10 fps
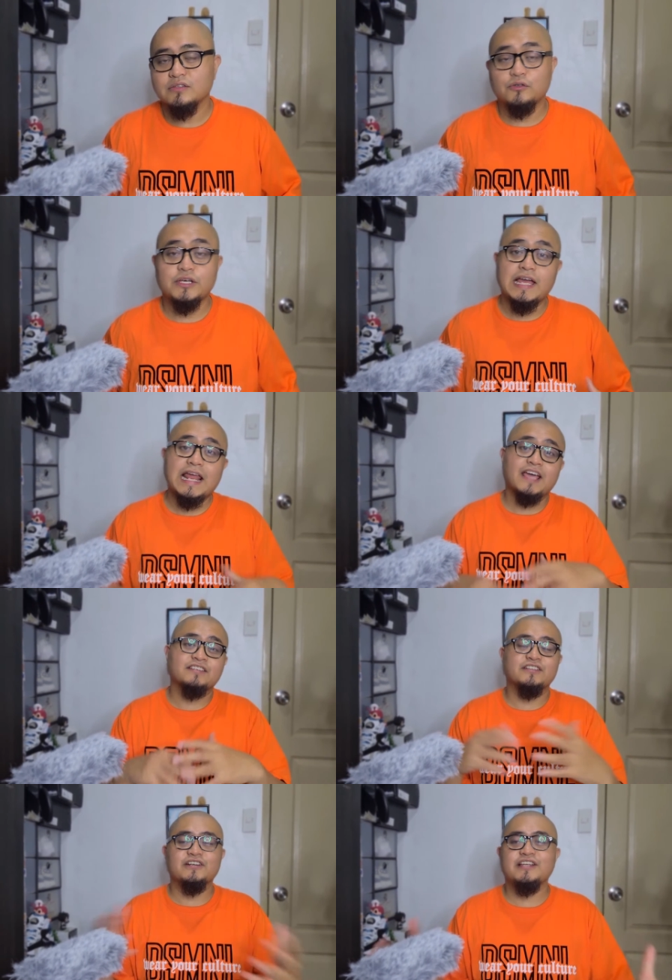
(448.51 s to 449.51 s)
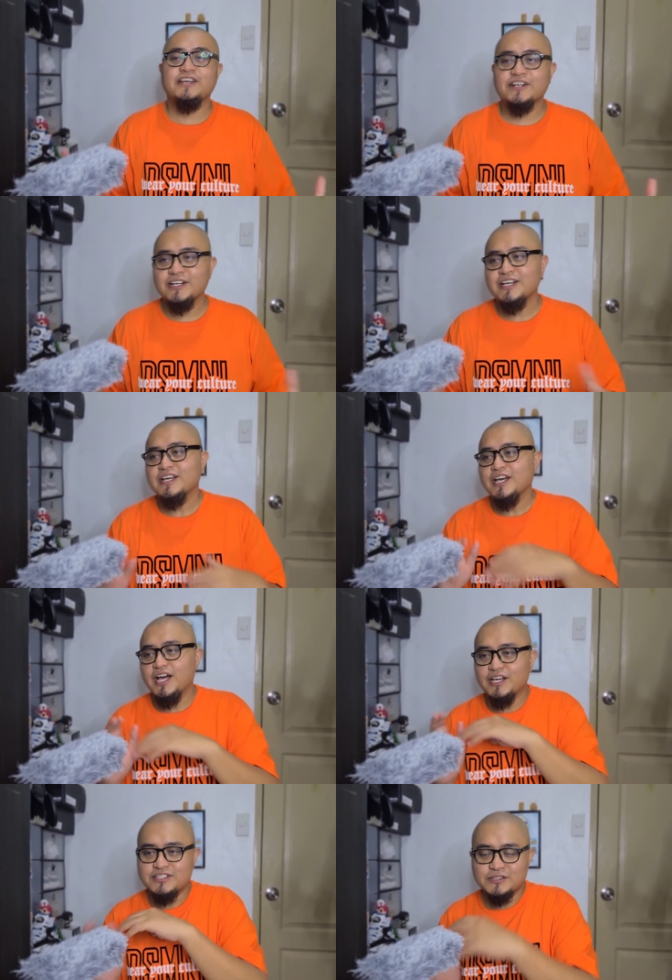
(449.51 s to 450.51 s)
So yeah, like I said earlier,
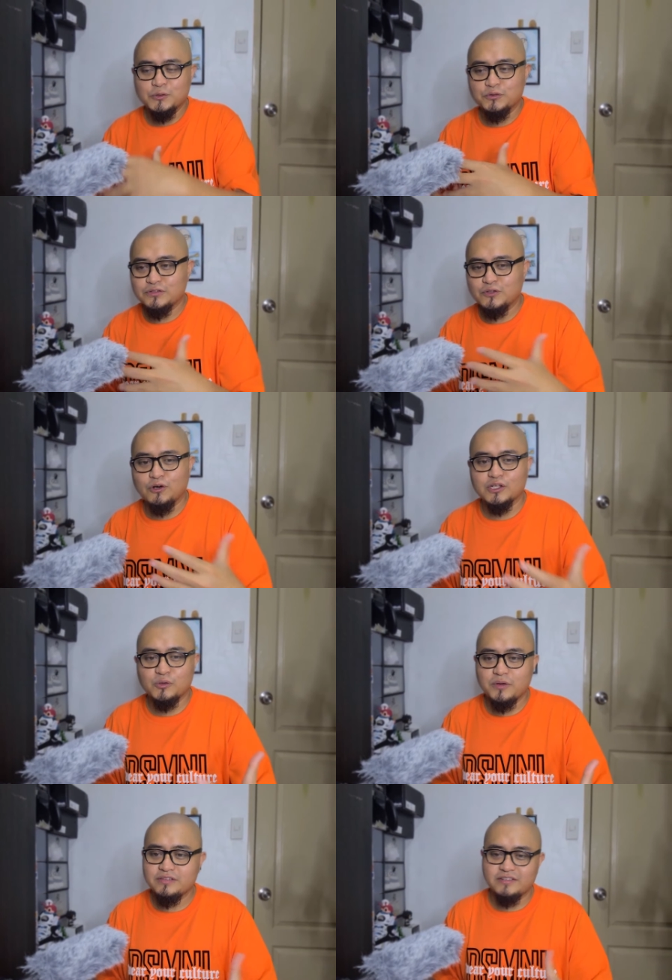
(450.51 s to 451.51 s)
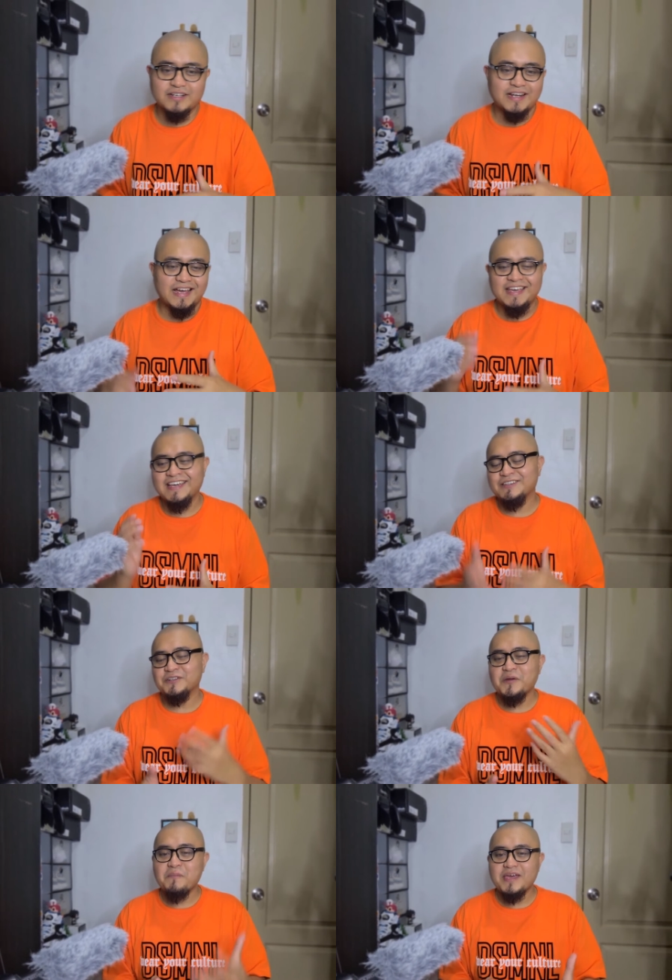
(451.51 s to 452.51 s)
uh, Shaqnosis colorways are a hit
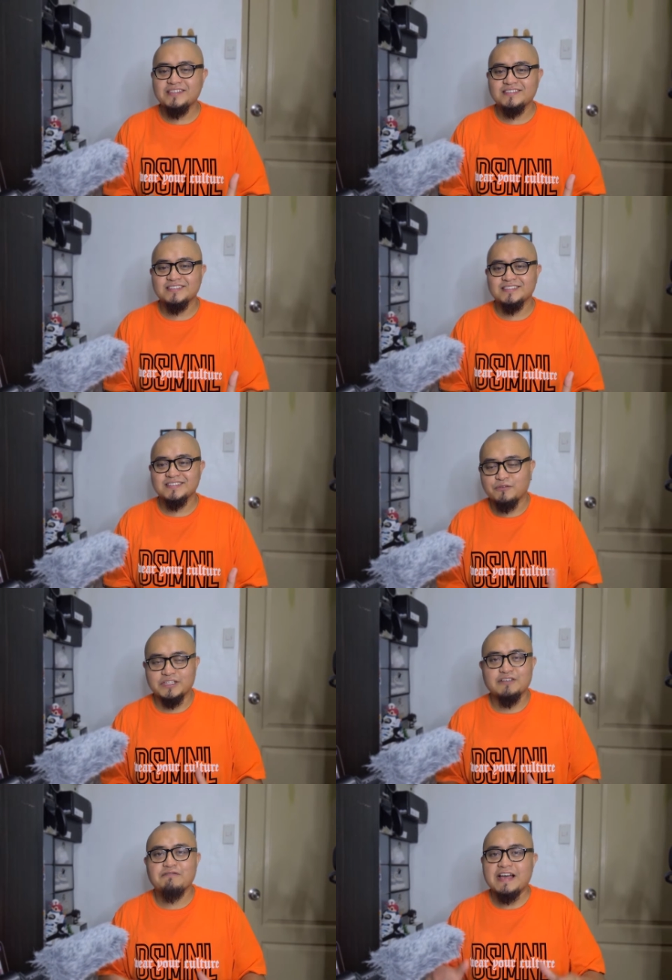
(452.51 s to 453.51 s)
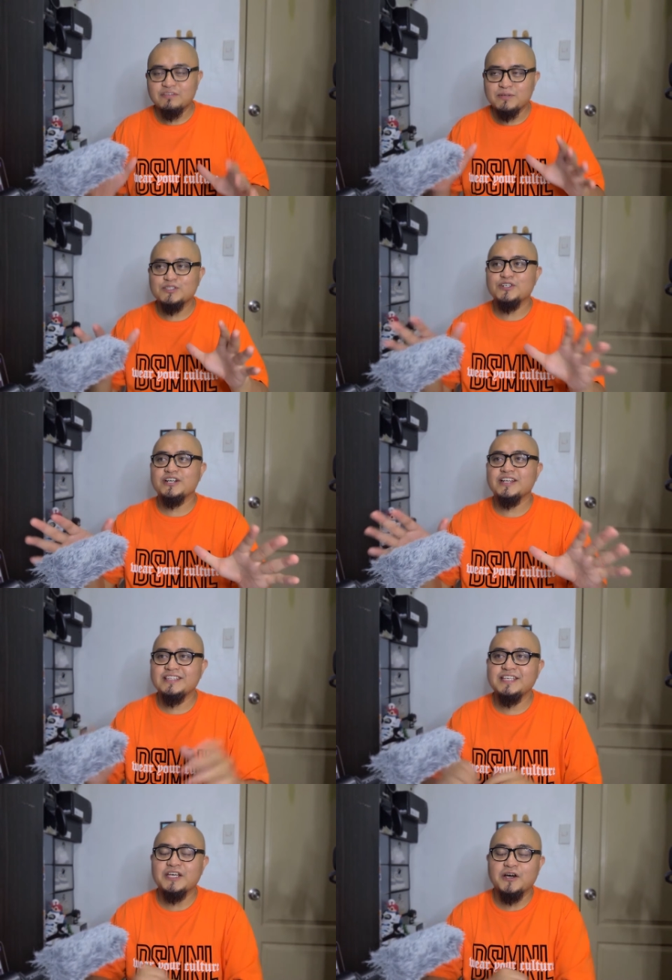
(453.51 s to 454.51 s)
or a miss. For the vast
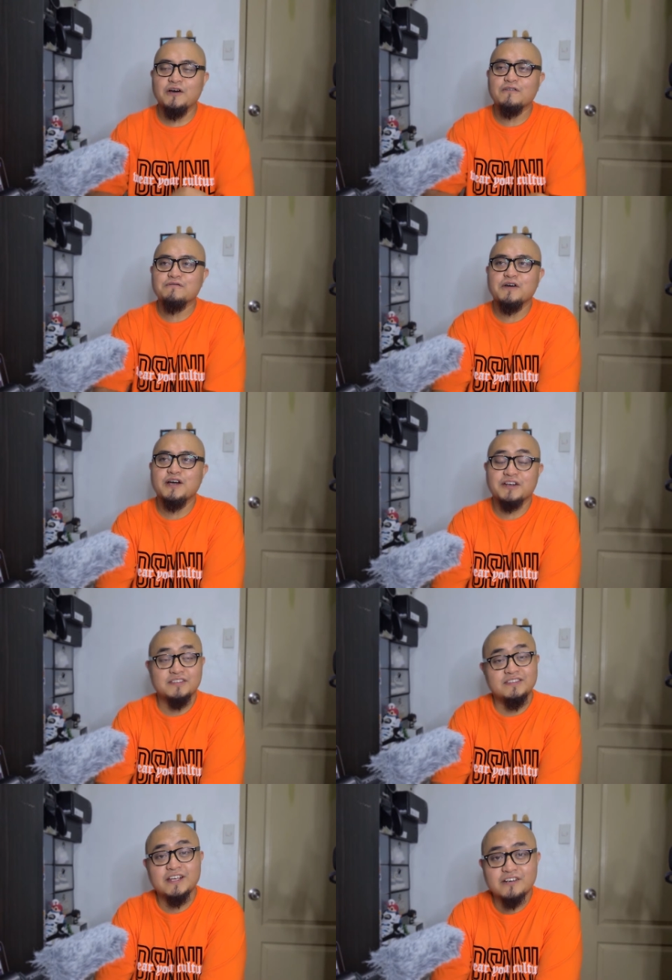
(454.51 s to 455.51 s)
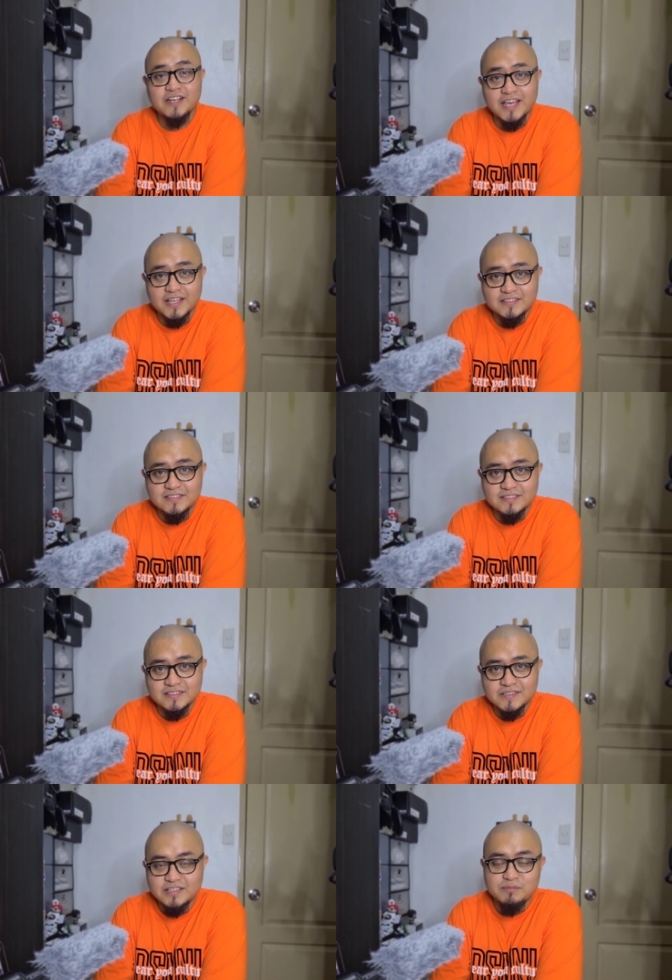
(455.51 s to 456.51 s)
majority of uh, sneakerheads,
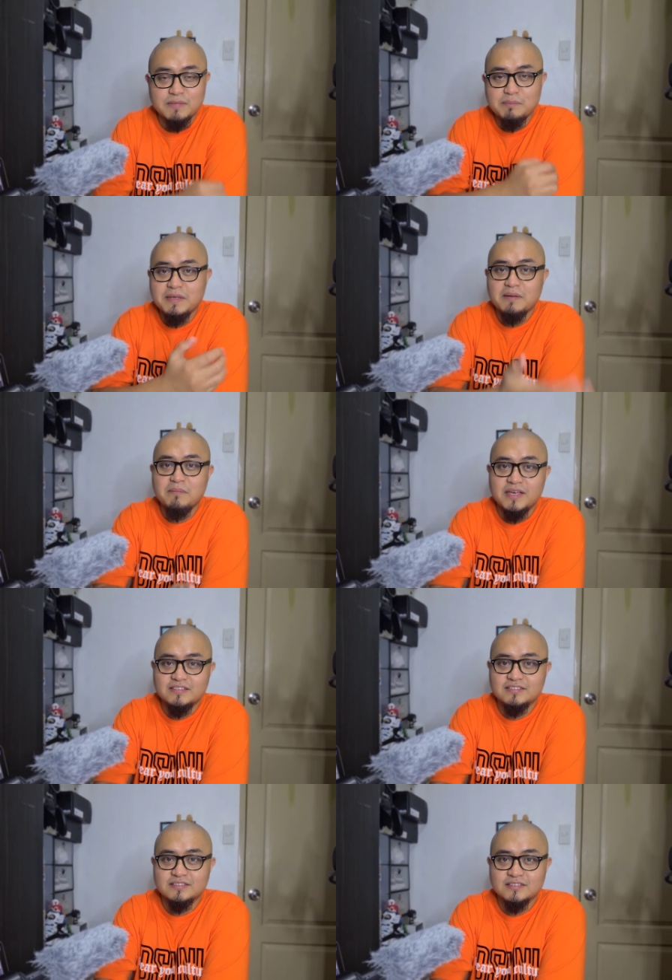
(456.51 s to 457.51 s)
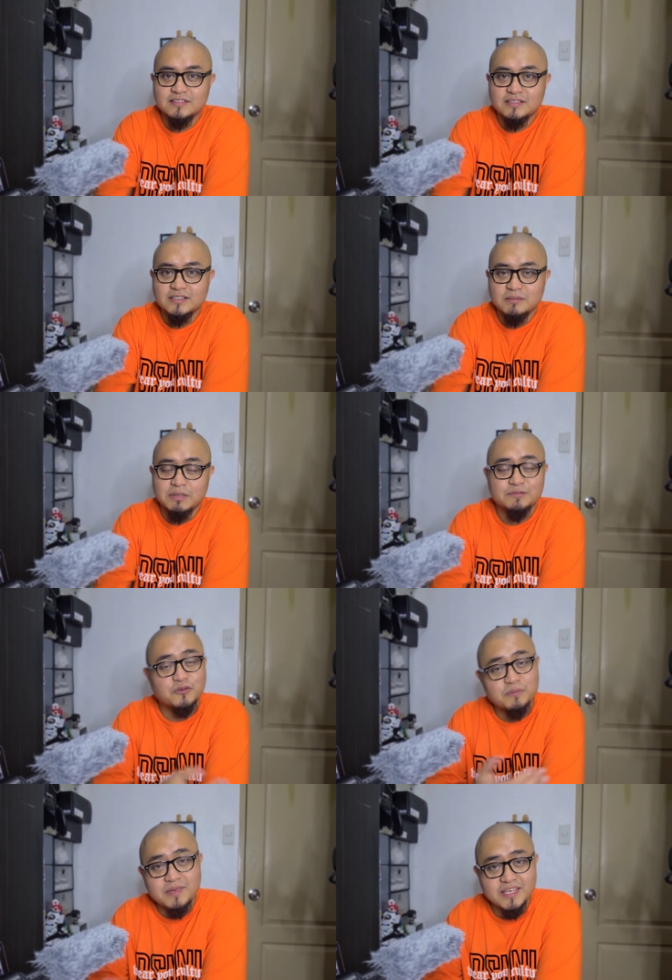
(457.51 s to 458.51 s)
it may be a miss. But
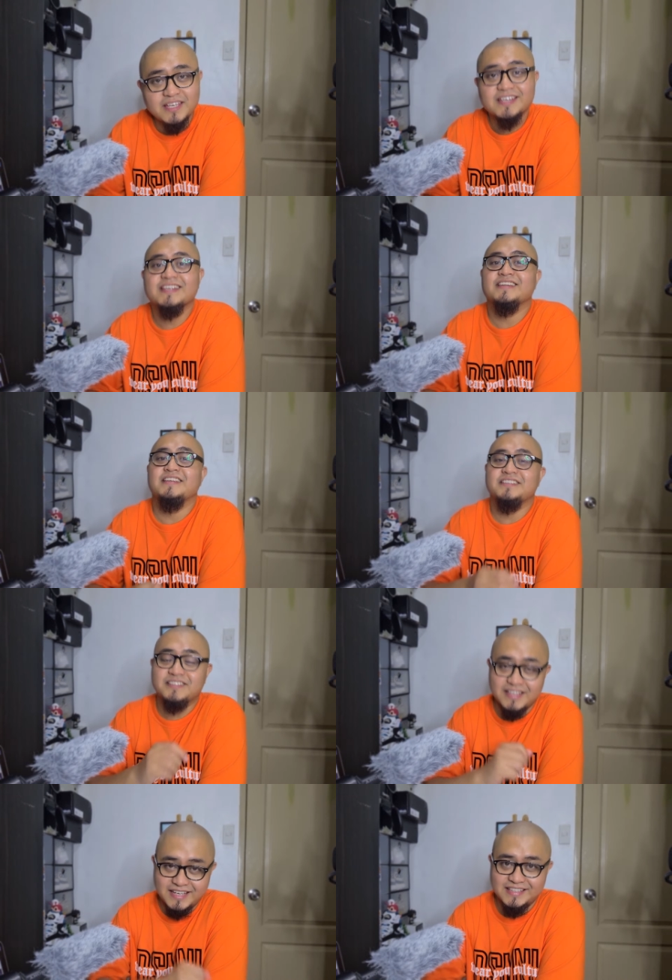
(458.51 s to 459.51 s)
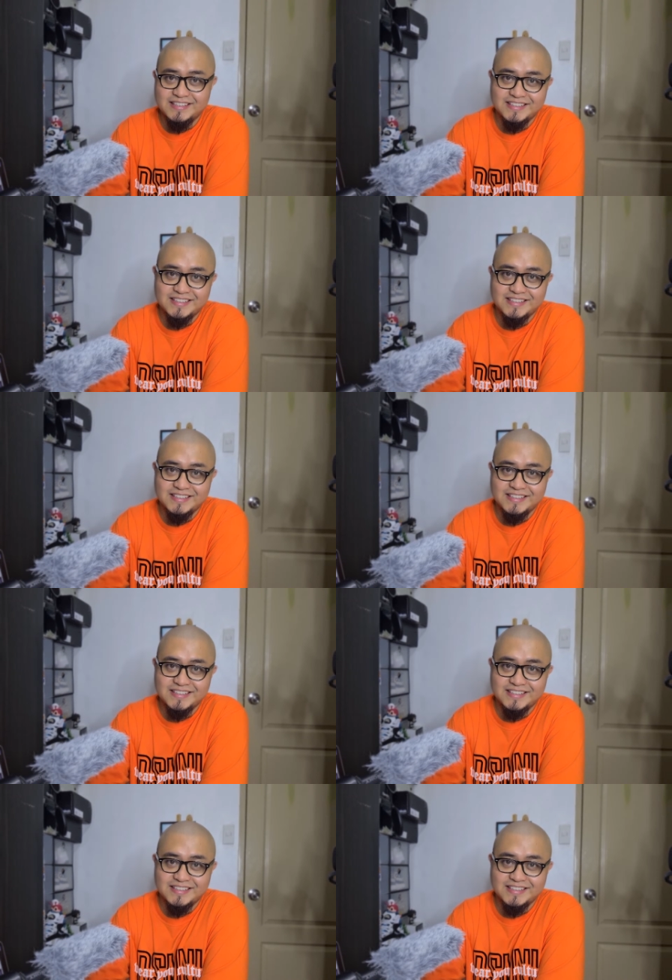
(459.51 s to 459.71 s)
for me, this is a hit.